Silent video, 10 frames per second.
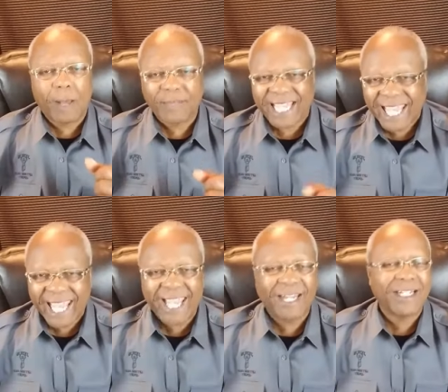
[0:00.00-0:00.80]
I'm the
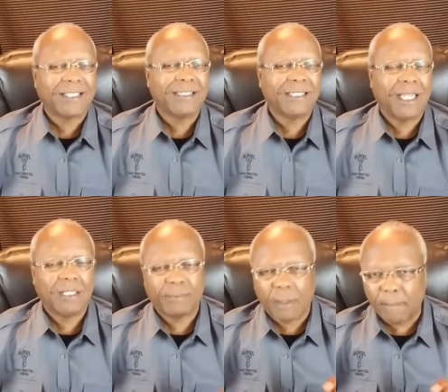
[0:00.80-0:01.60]
head and not the
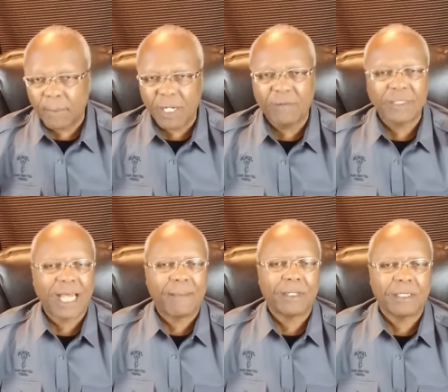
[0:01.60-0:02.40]
tail. I'm above and
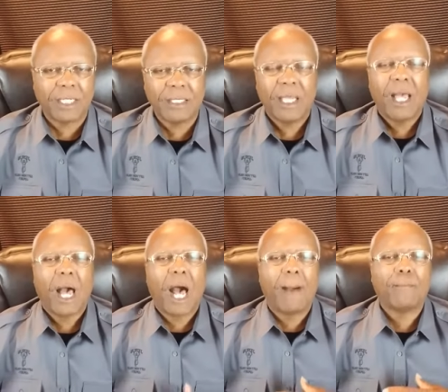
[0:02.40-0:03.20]
not beneath.
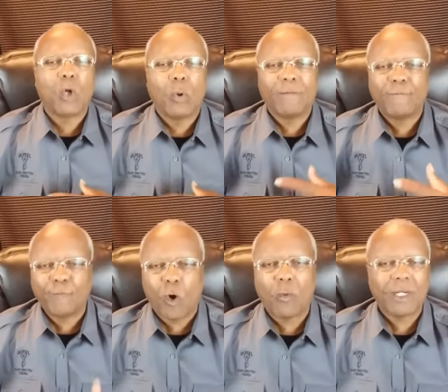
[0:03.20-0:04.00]
I'm going
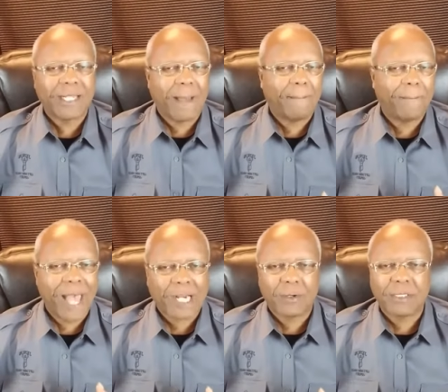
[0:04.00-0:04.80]
forward and not
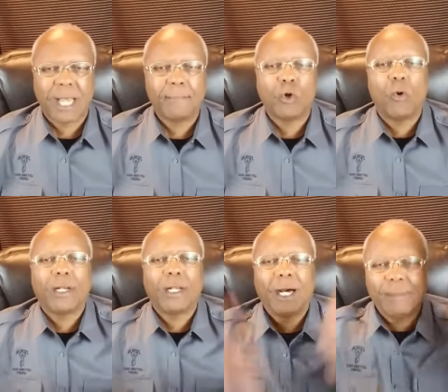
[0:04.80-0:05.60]
backwards. I'm
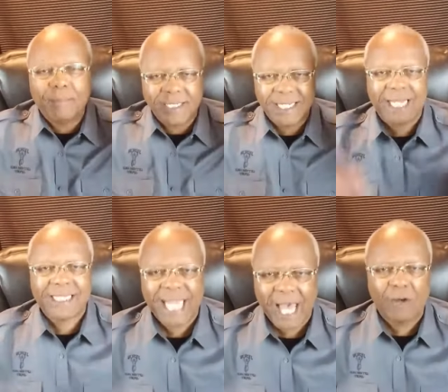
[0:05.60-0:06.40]
going up and
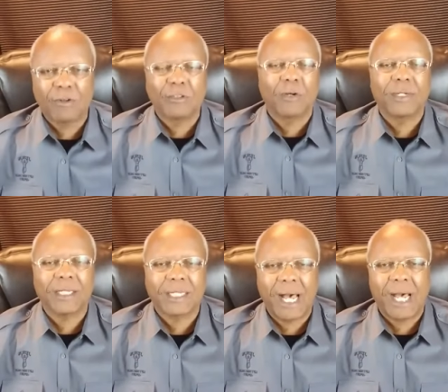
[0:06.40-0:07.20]
not down. Glory
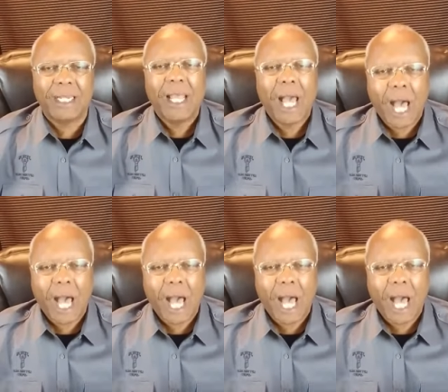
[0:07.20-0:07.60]
to God.